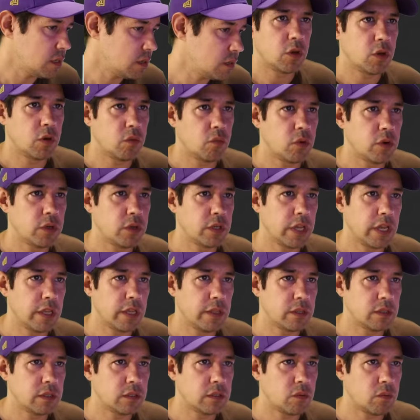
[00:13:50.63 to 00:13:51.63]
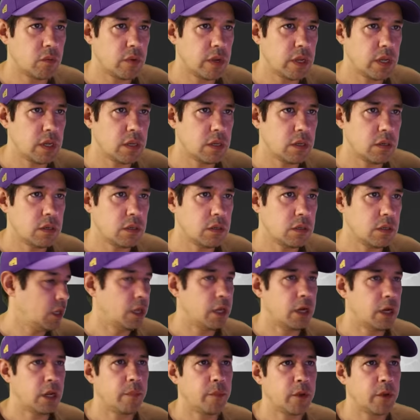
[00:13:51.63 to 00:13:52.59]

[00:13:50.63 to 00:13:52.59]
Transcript: I'm gonna rotate this around and